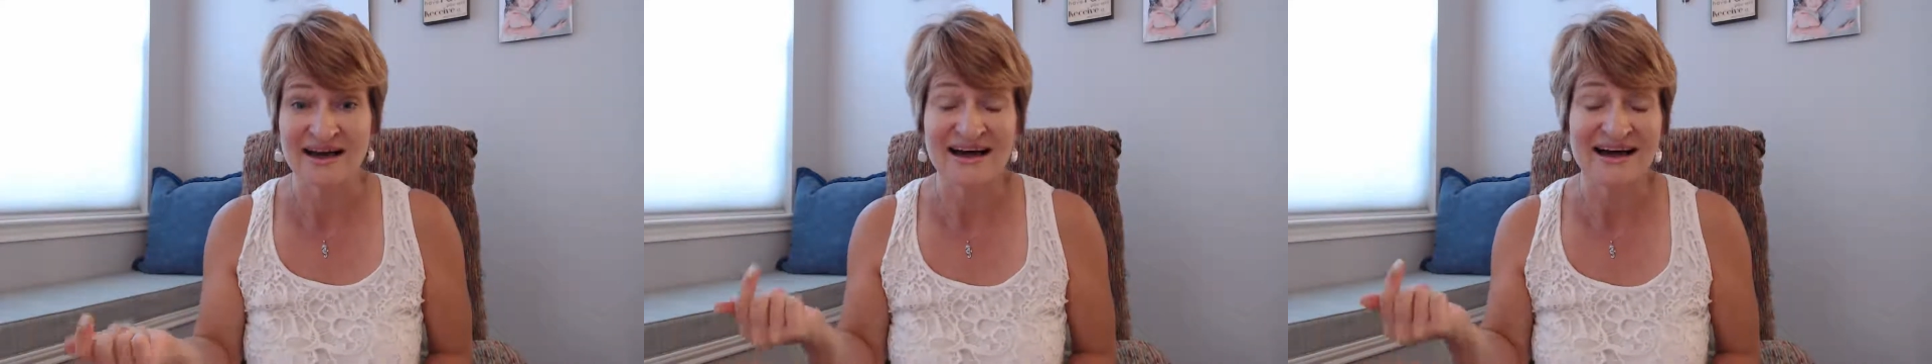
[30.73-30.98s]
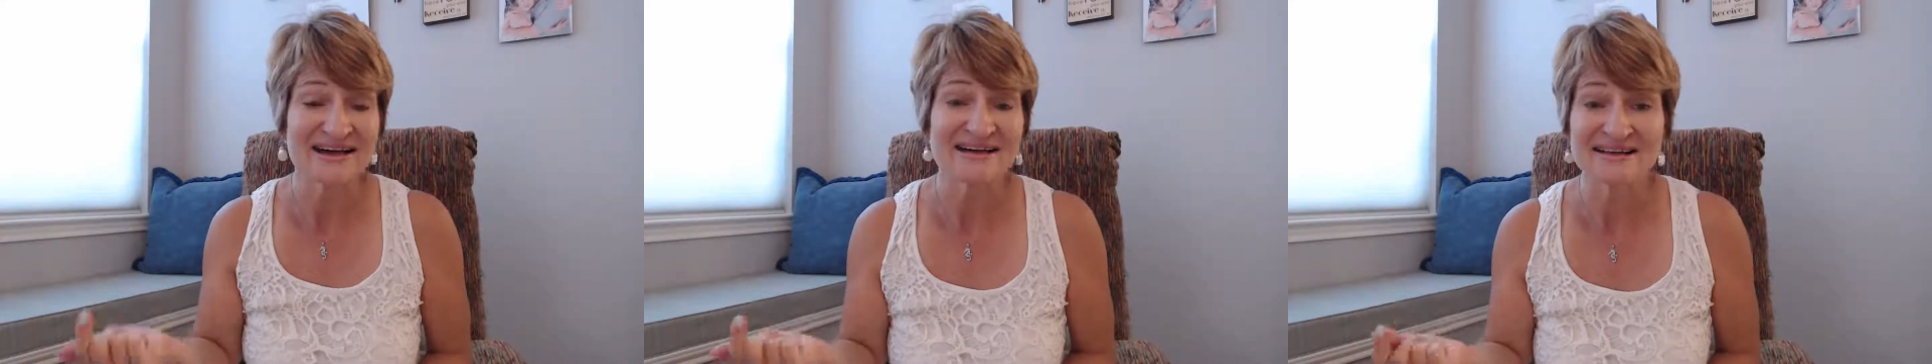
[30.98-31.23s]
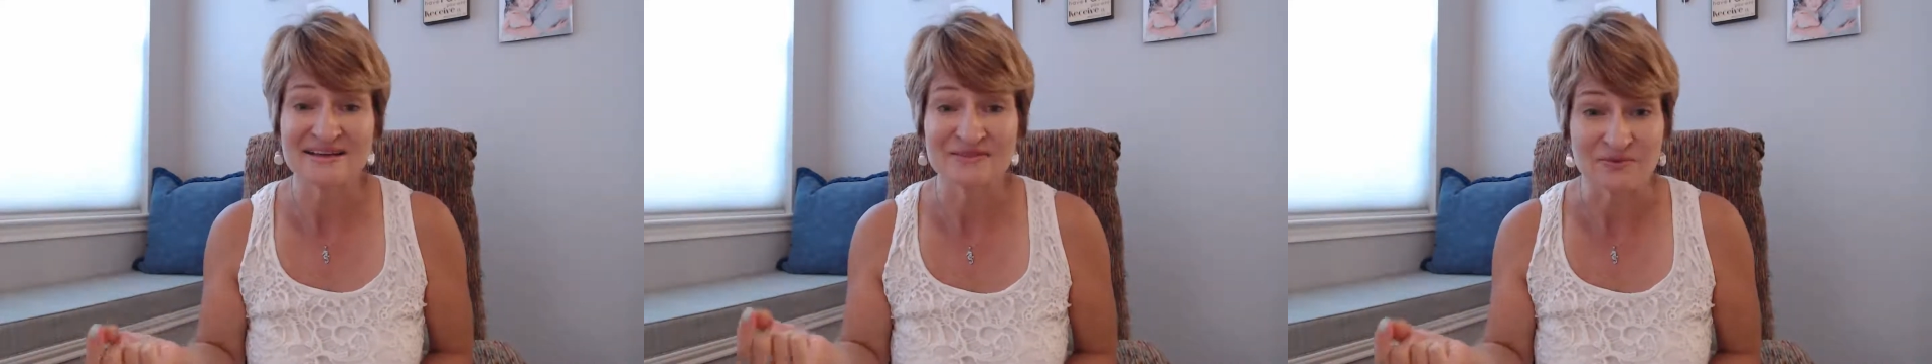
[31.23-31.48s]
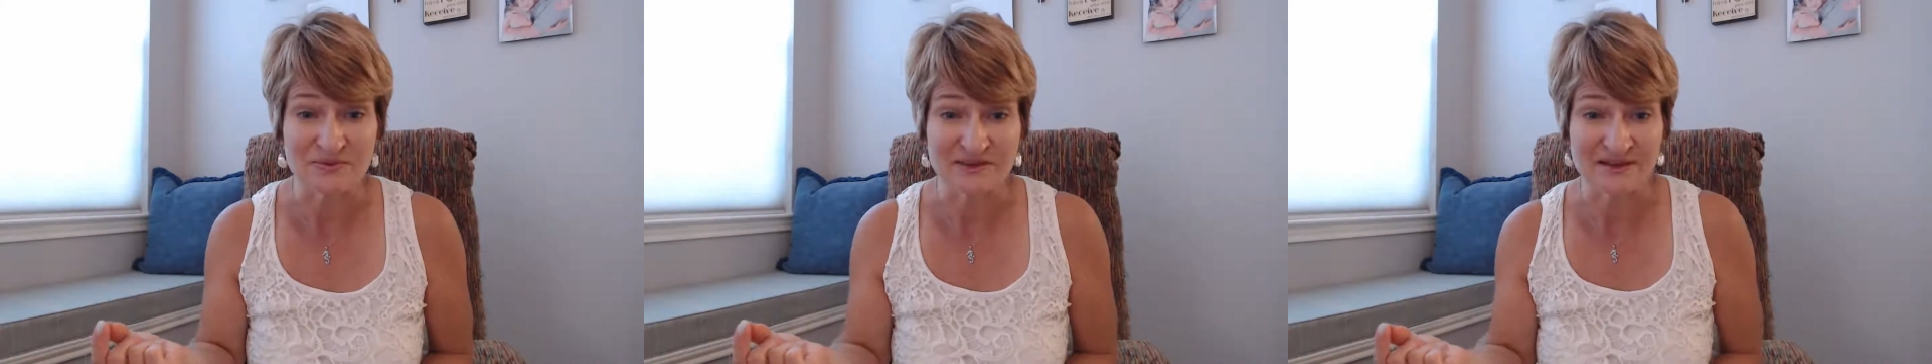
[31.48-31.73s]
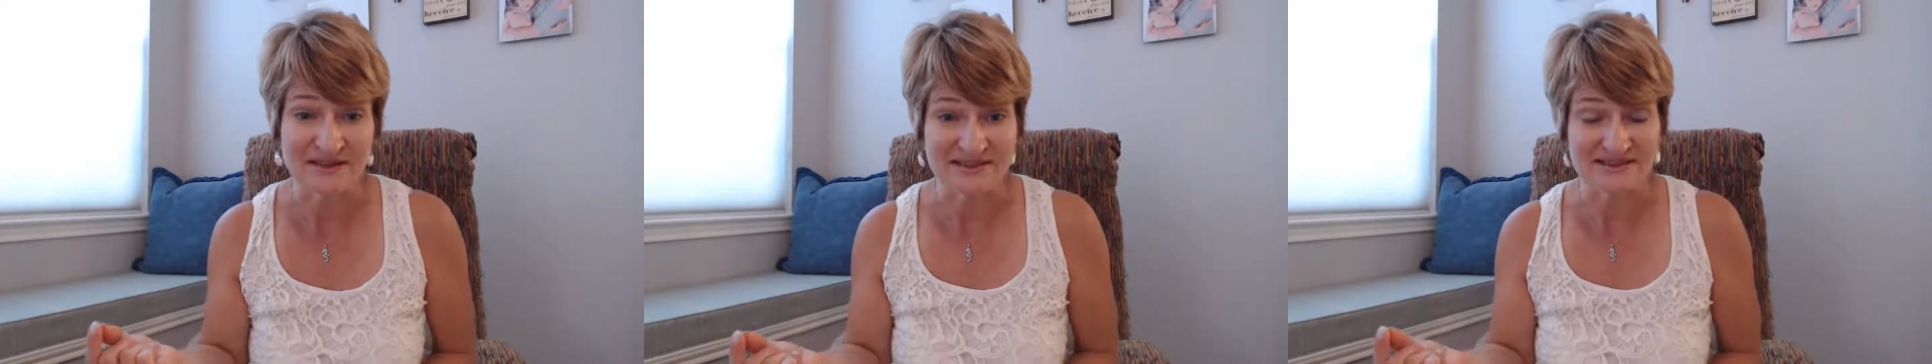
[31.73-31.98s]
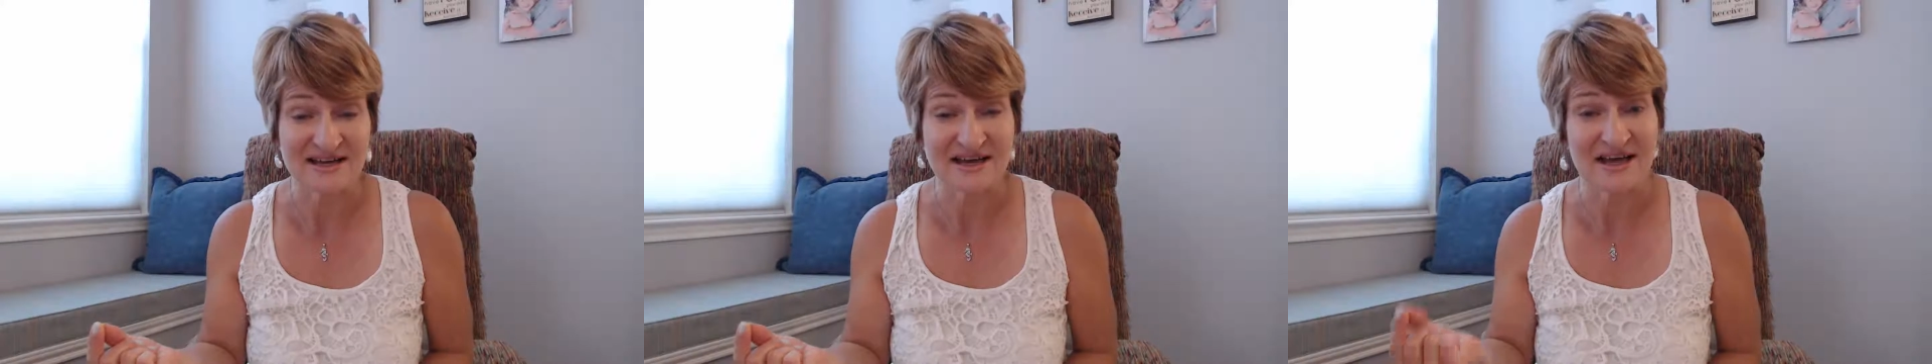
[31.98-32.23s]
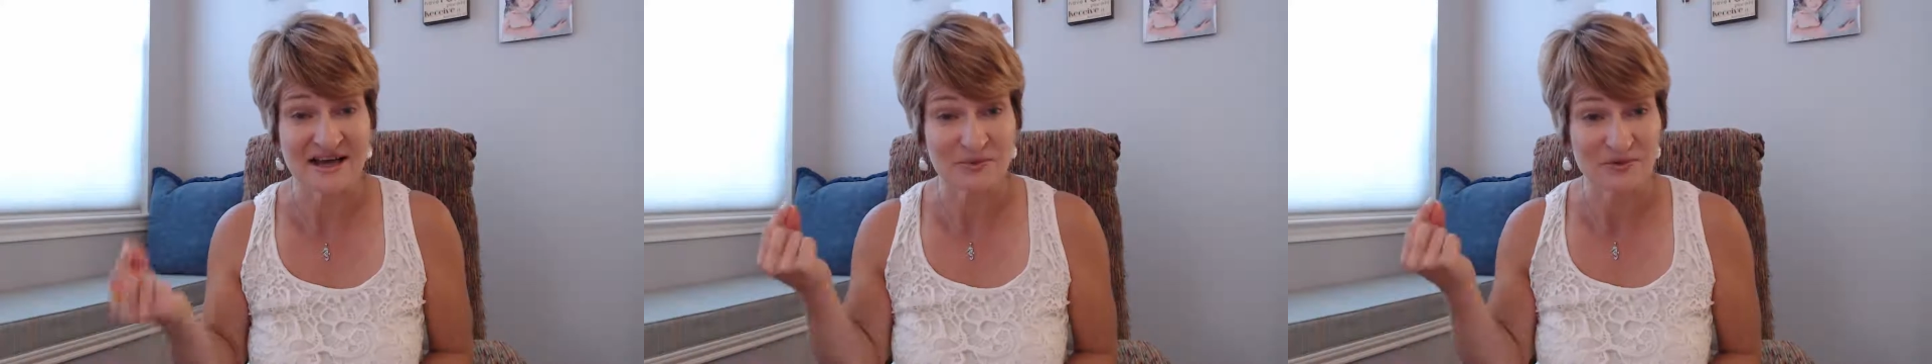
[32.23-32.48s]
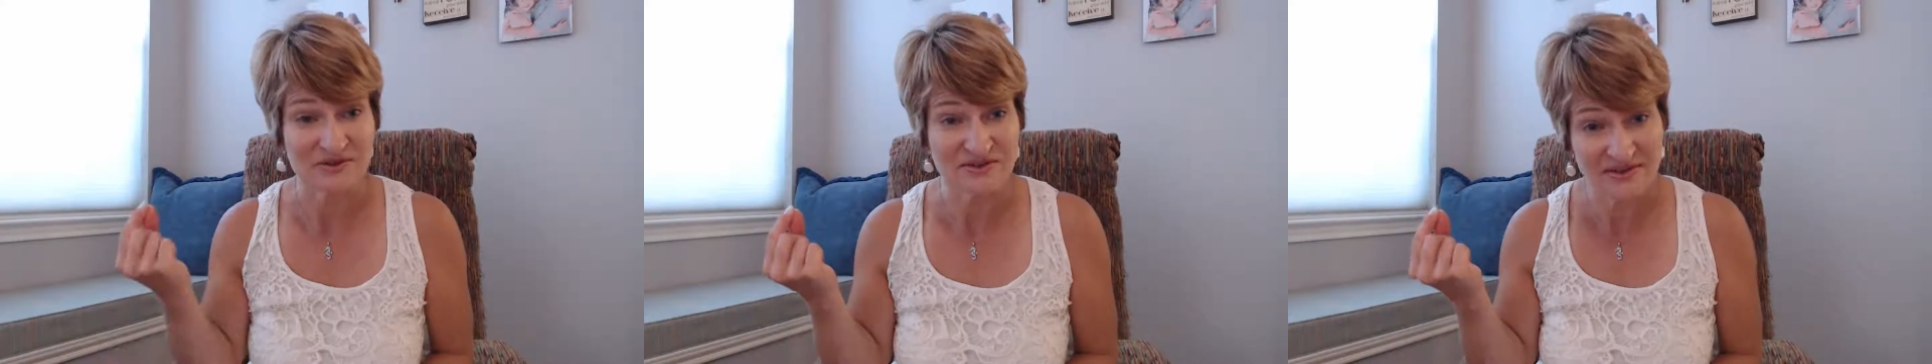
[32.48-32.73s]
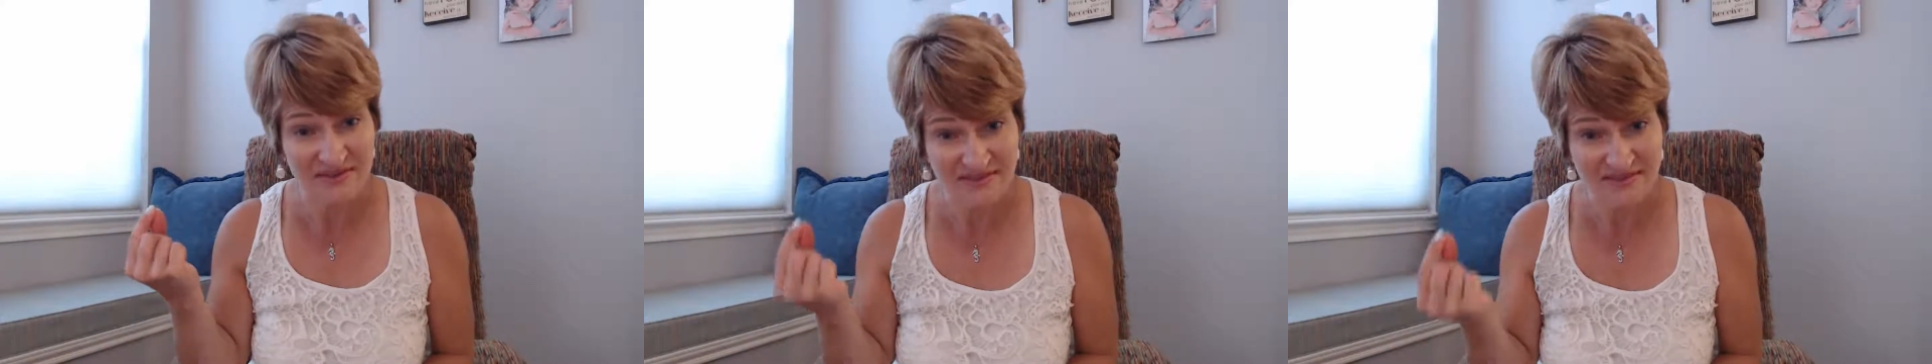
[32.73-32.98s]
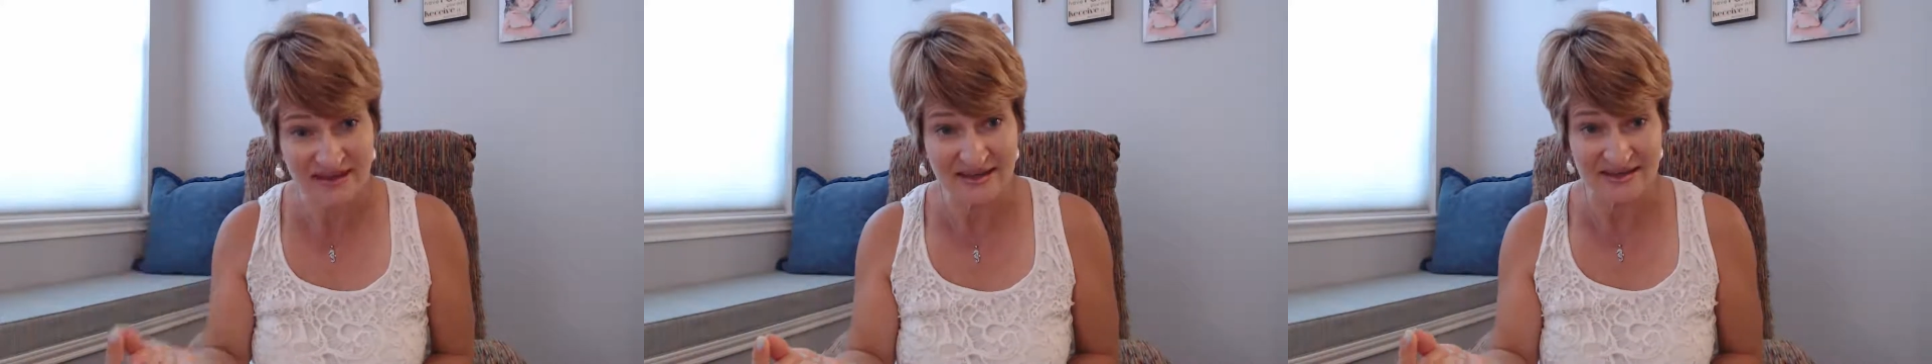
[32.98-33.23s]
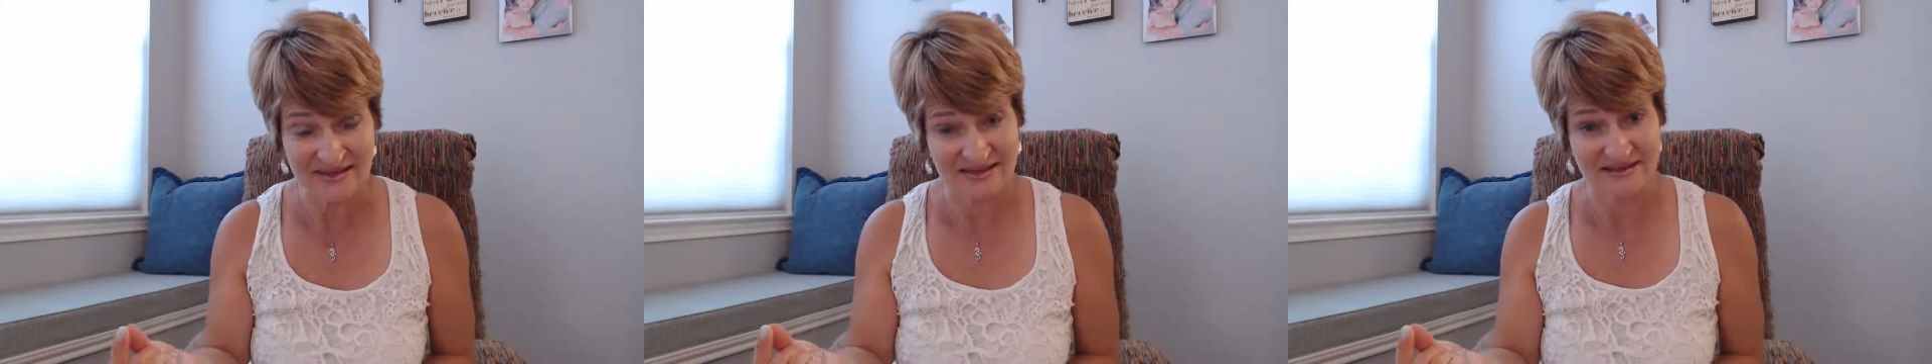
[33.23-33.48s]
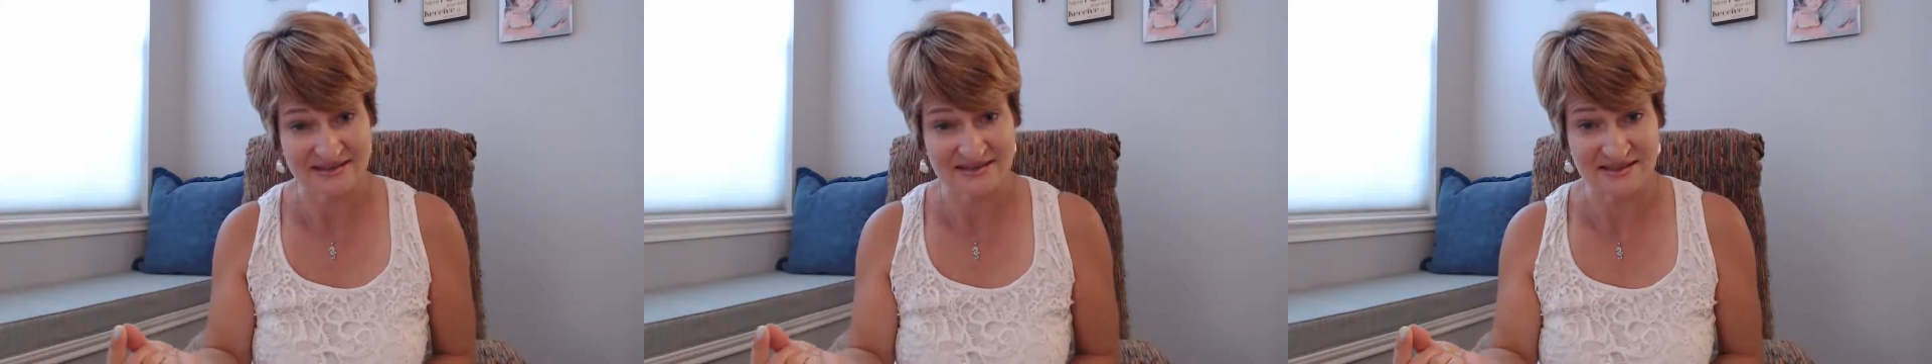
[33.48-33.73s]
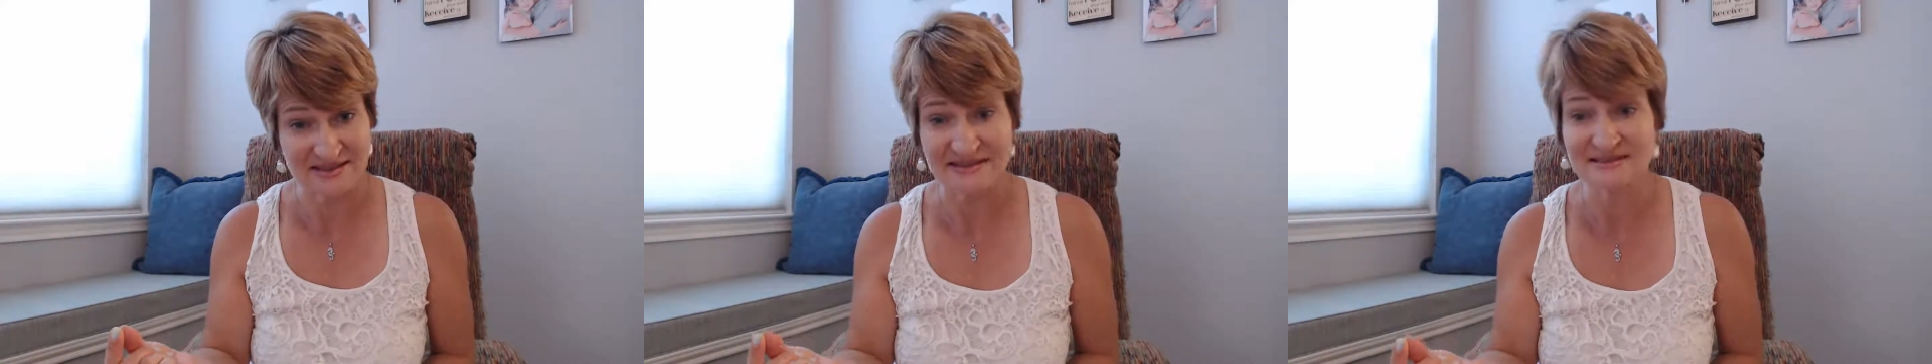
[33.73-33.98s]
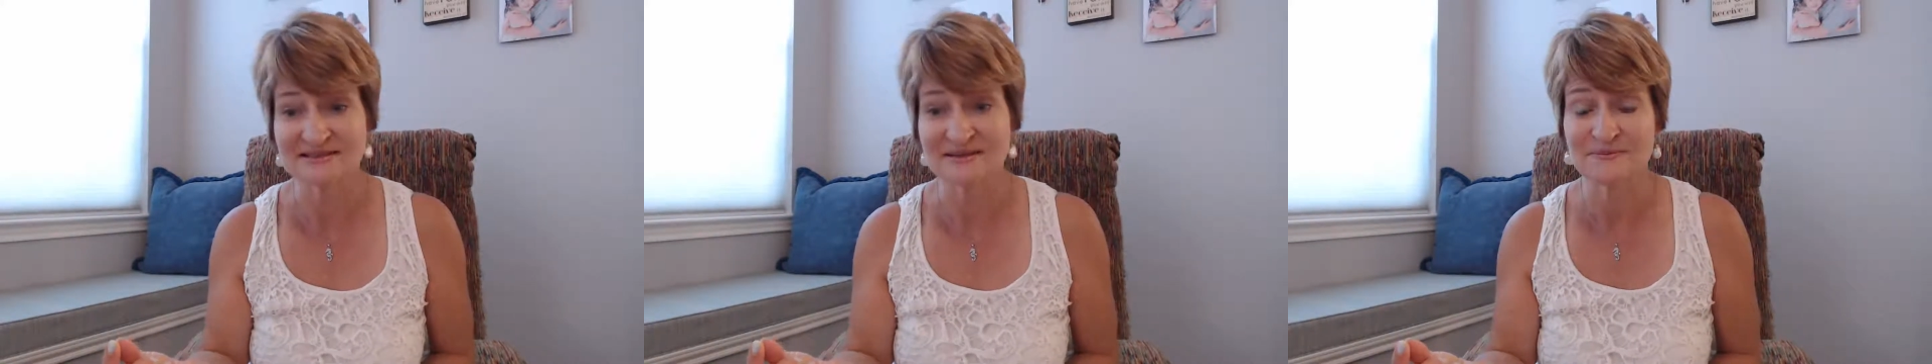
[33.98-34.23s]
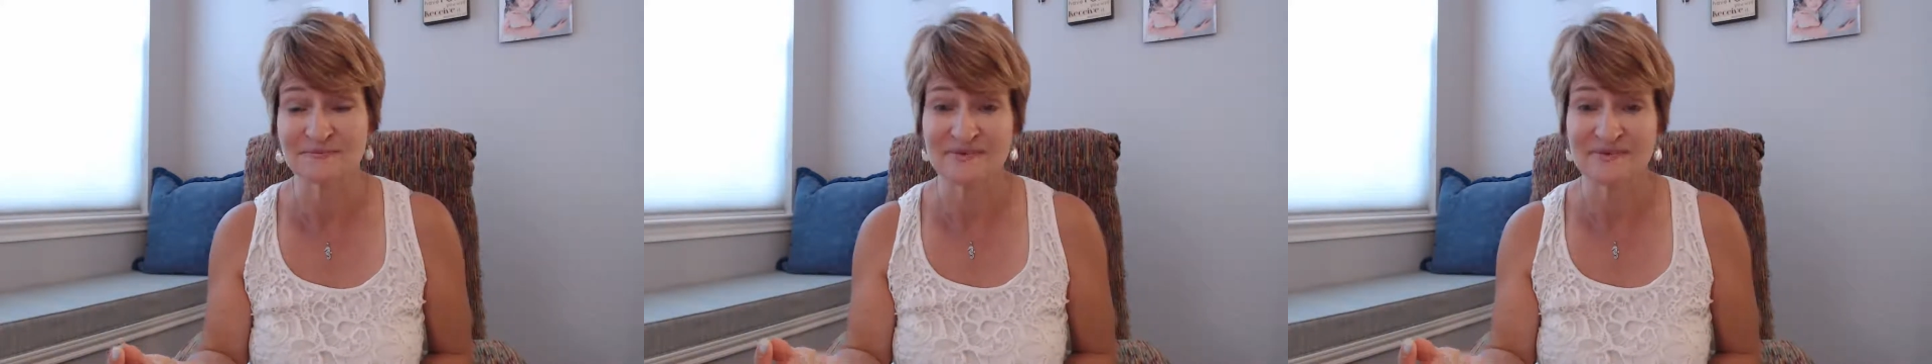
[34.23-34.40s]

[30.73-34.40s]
I didn't even realize I was thinking these things.